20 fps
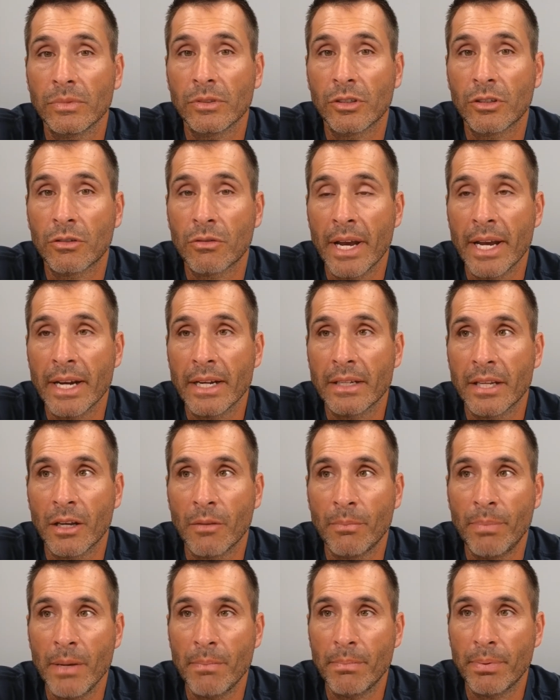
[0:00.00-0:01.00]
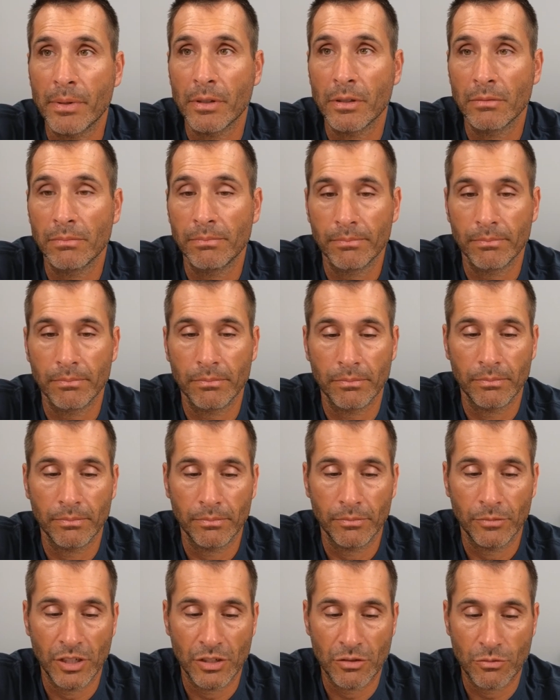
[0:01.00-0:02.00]
Greg, tell people
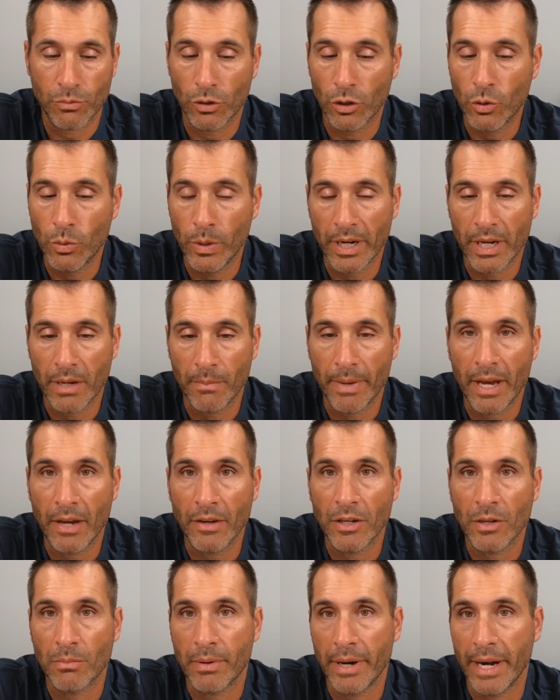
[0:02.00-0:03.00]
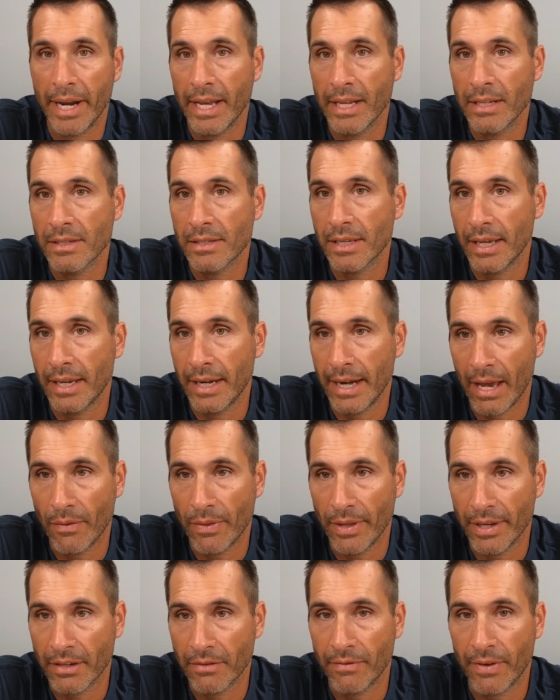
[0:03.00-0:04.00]
just real quick about your brands and how
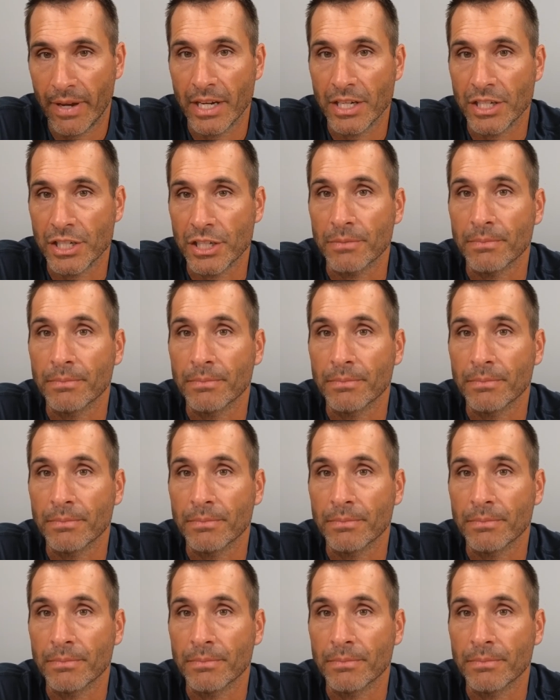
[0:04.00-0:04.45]
they can find you.